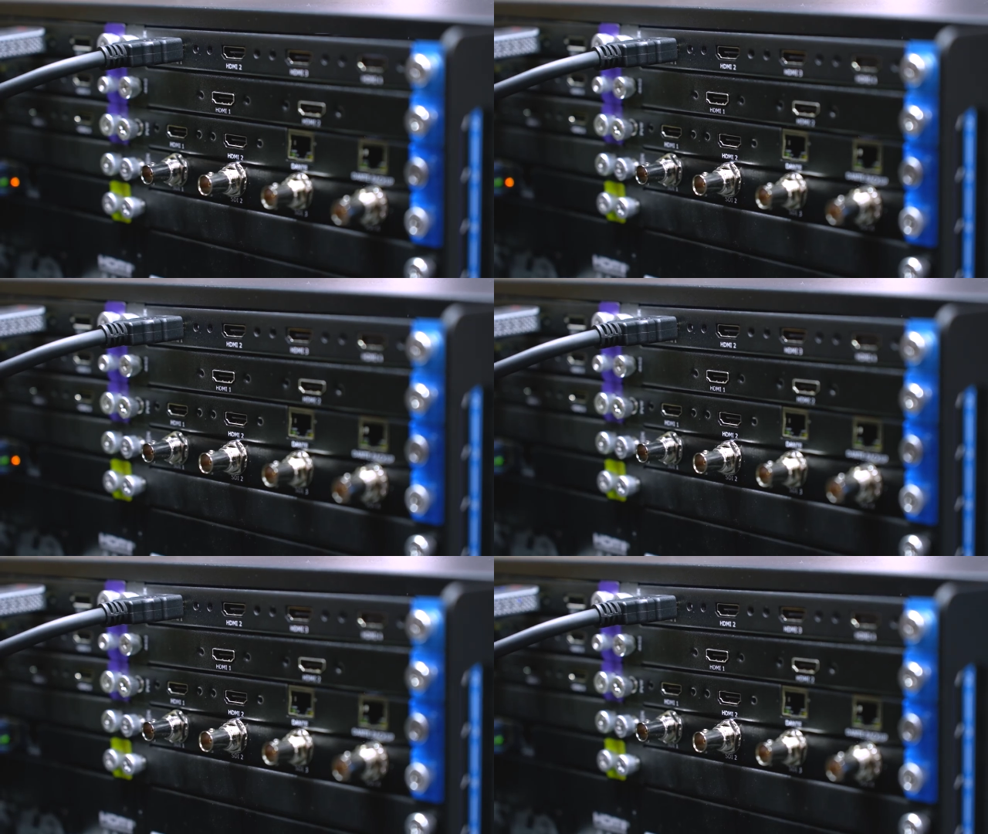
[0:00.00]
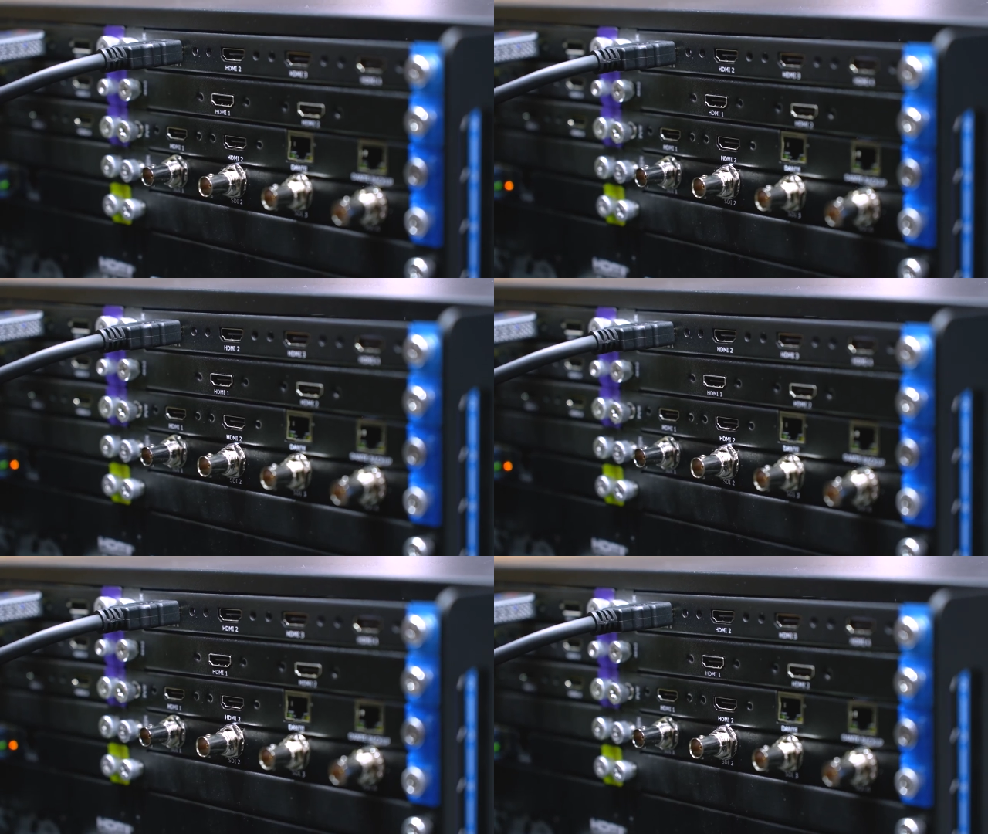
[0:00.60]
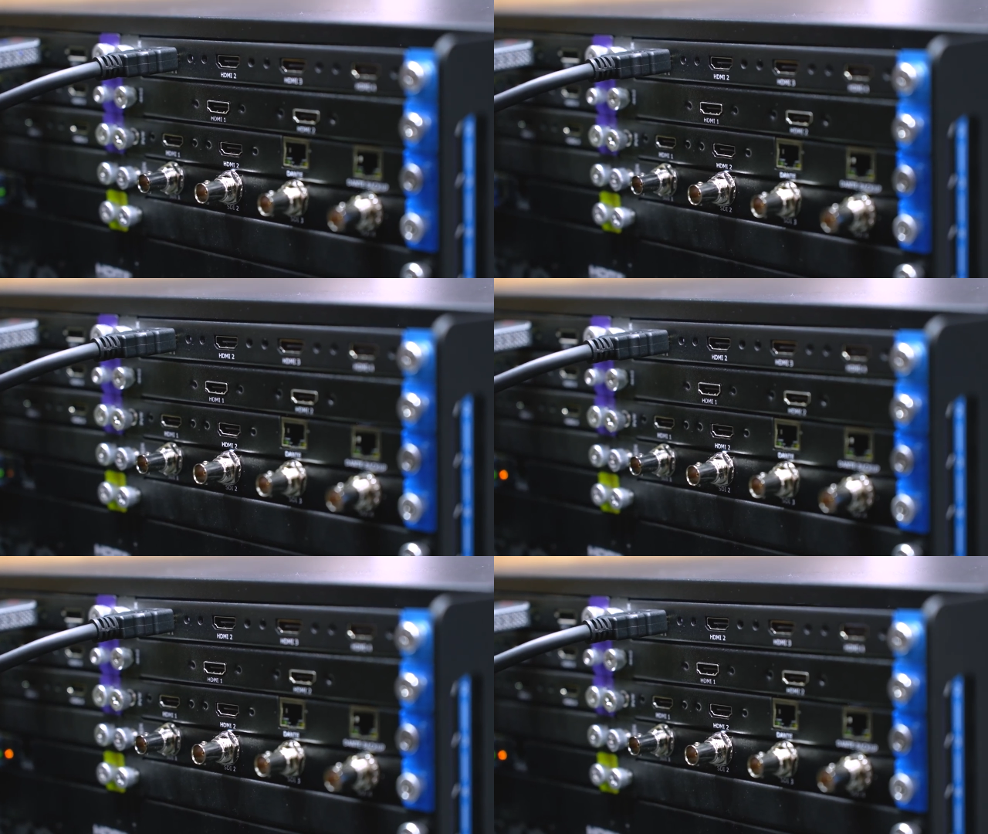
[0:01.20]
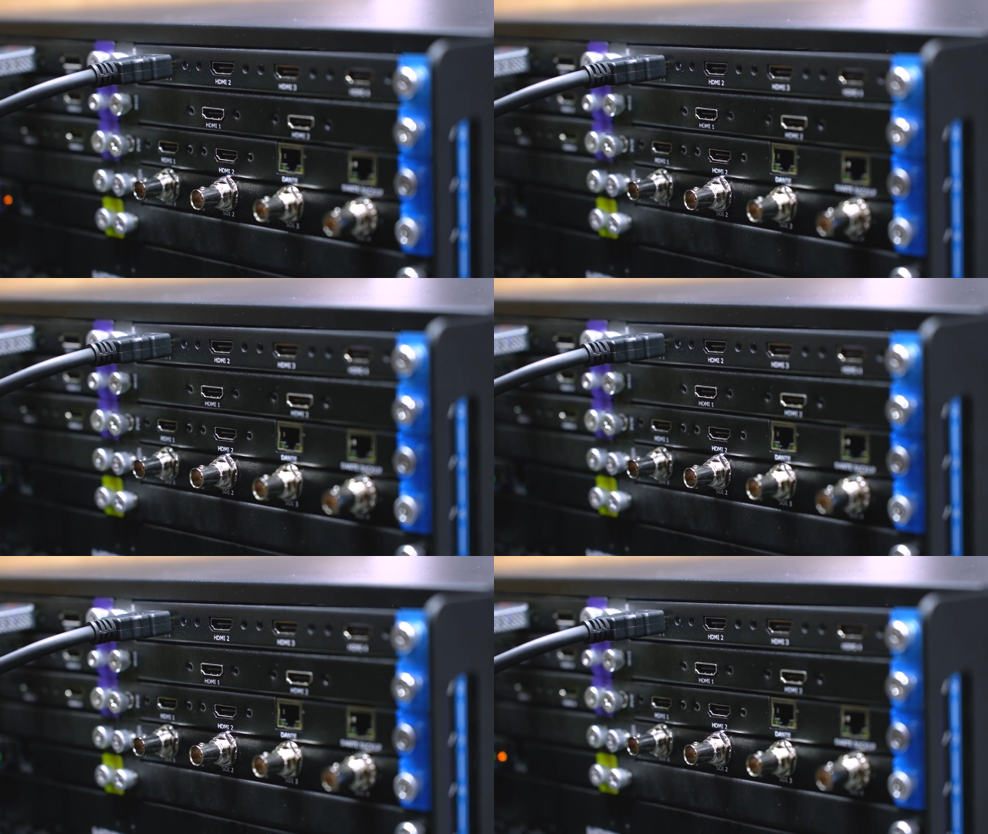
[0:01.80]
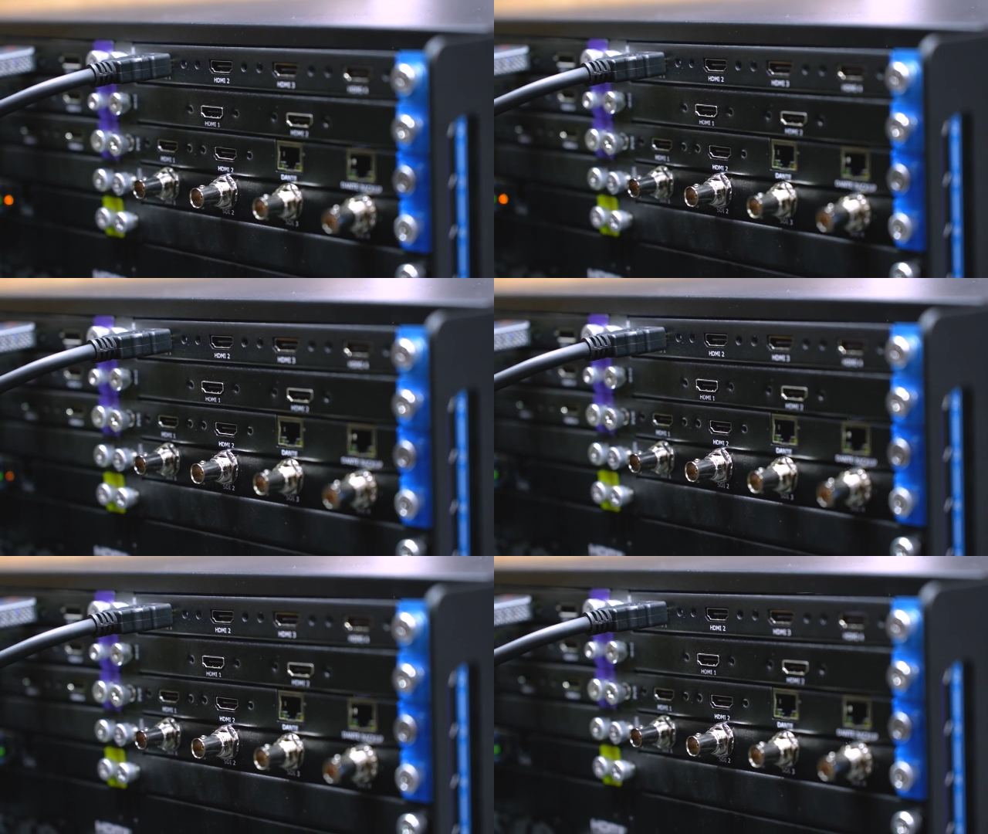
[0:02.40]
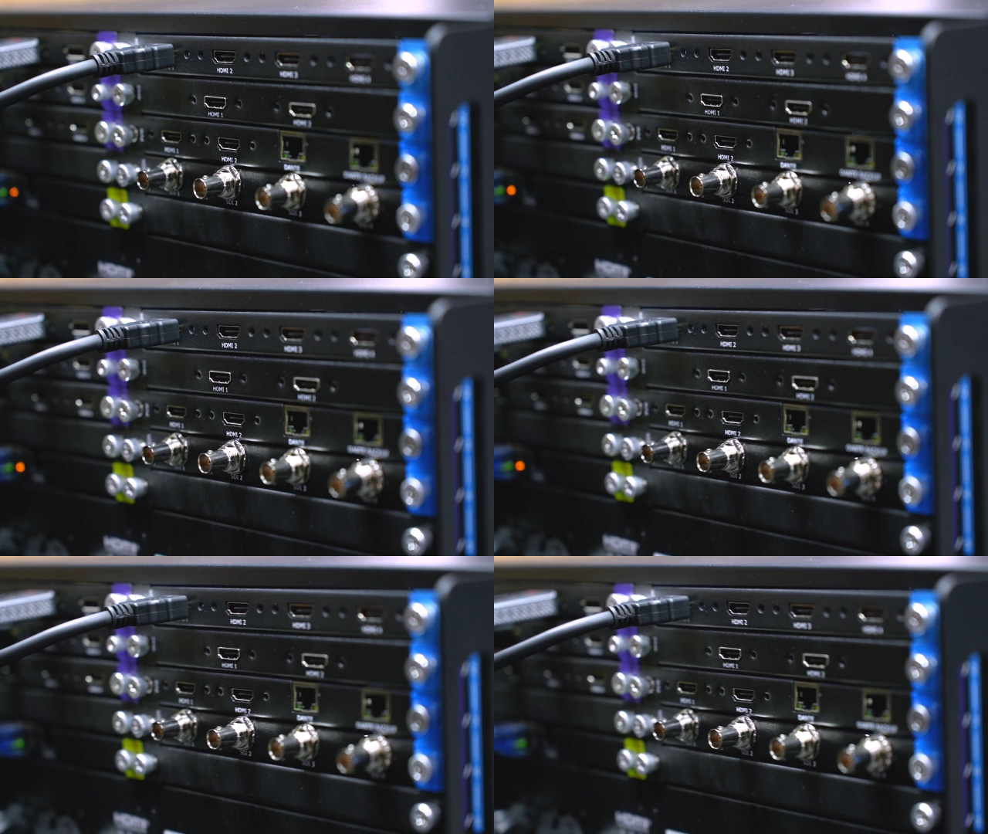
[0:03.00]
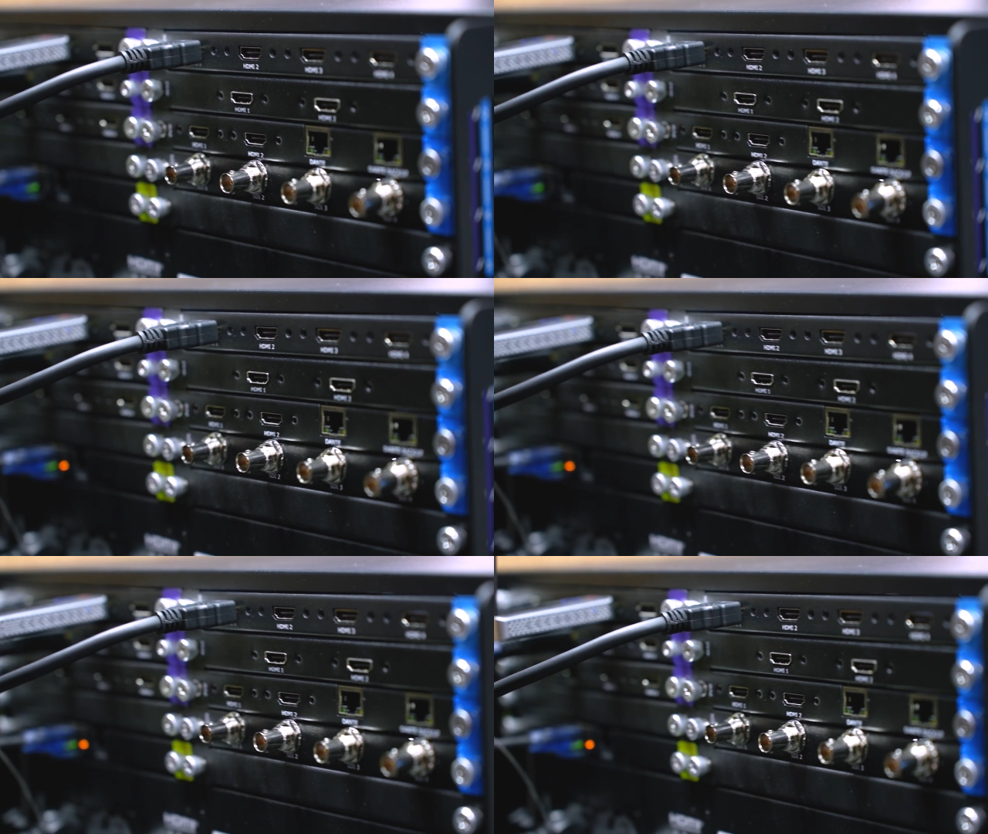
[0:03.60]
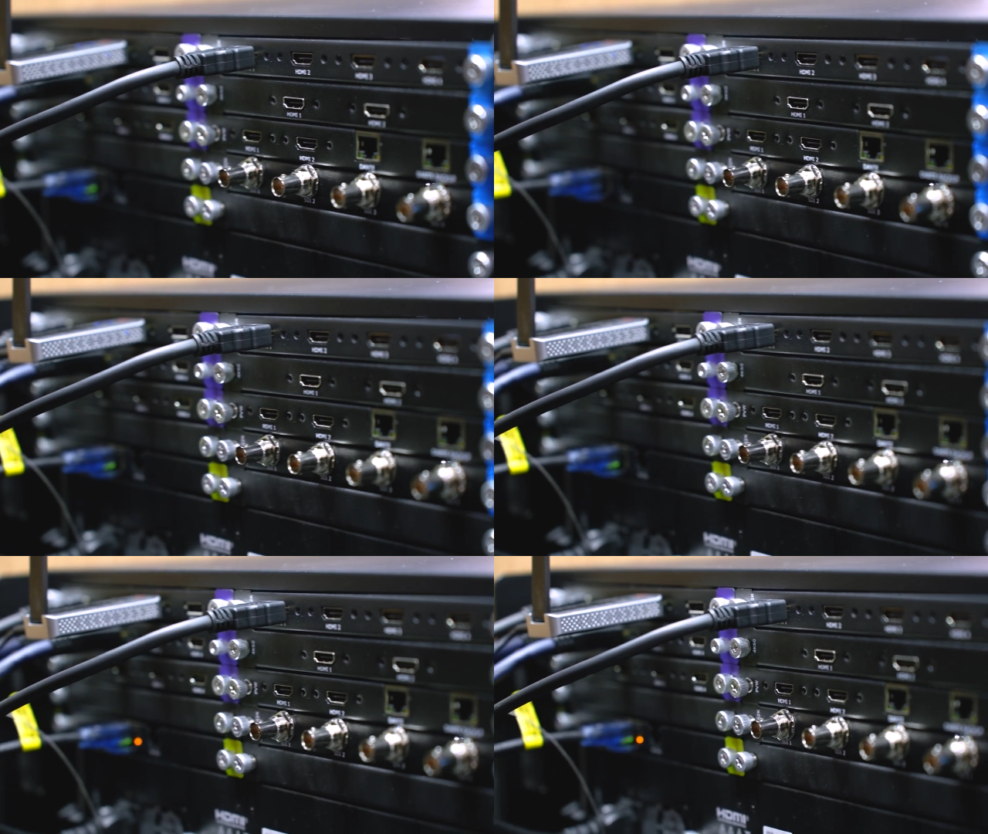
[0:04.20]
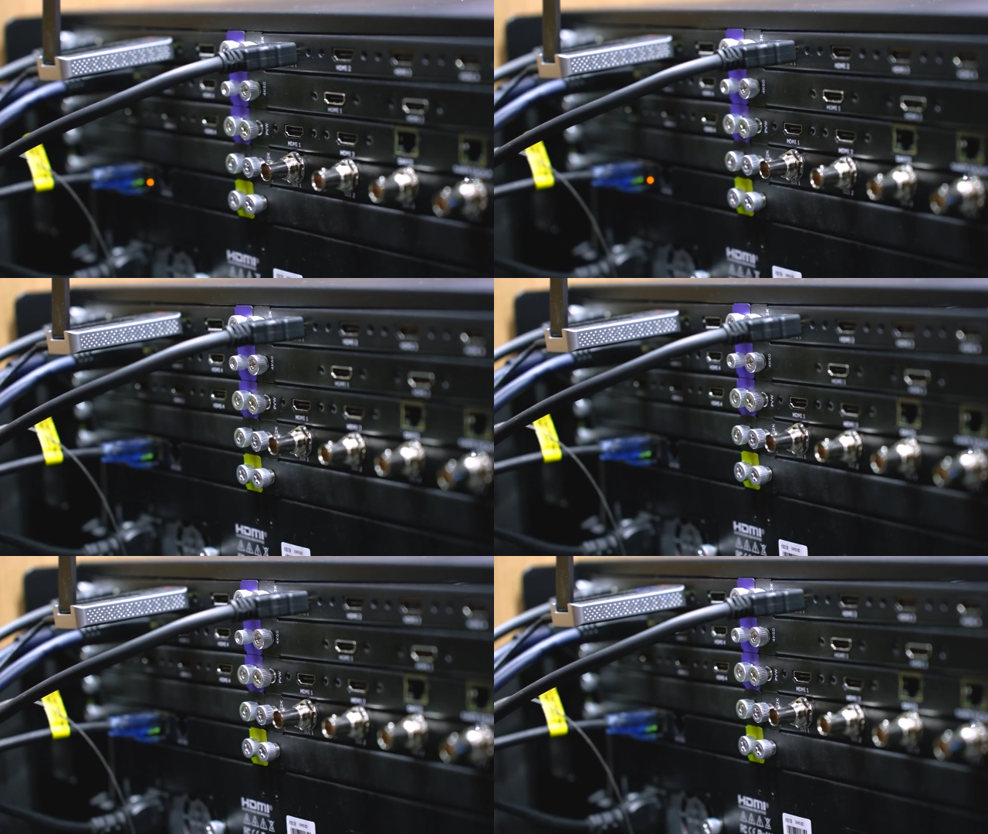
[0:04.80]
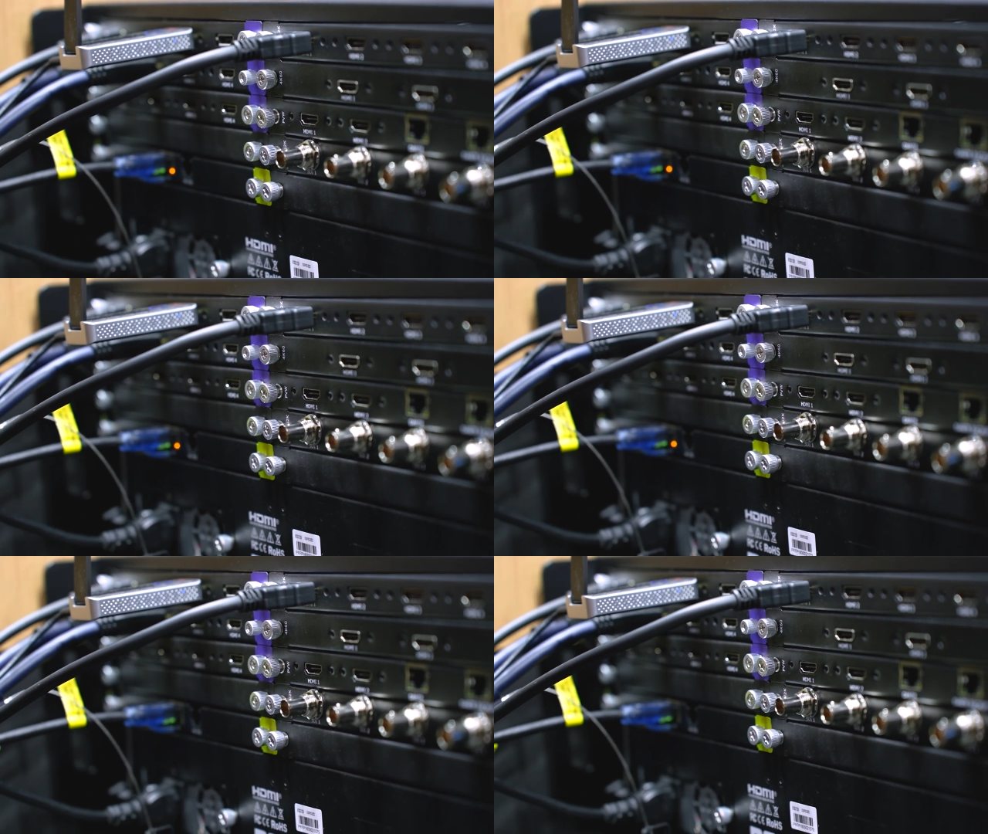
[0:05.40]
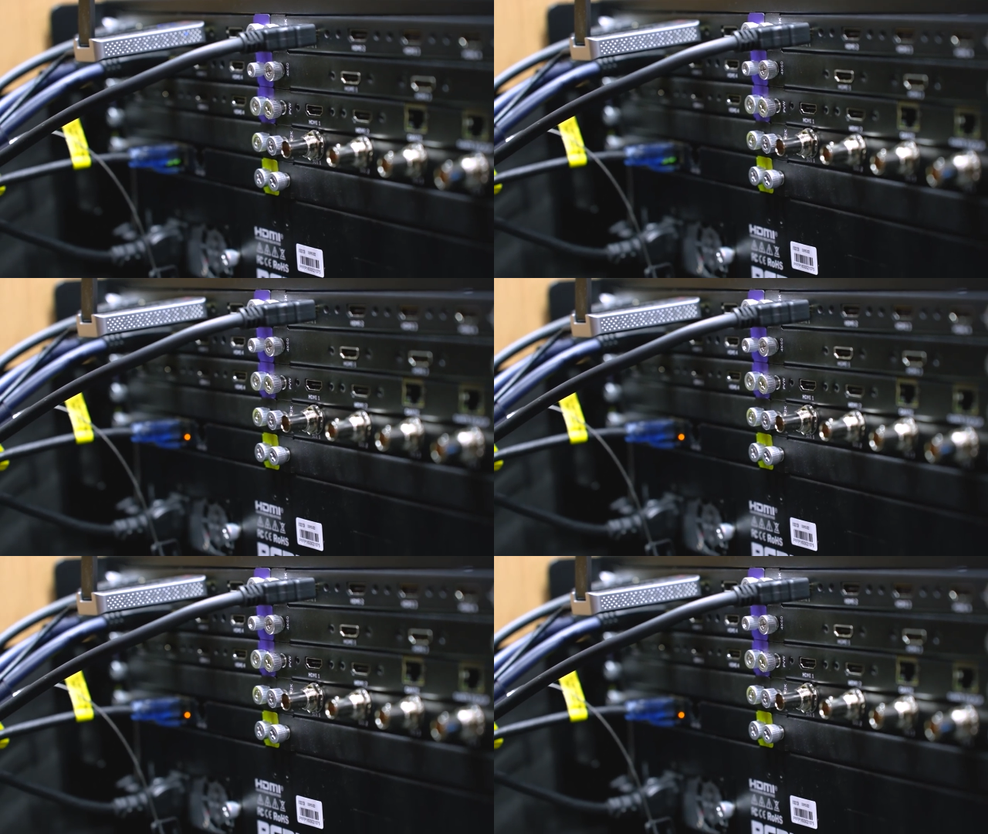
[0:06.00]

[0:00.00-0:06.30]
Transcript: No face is visible, so there are no lips to read.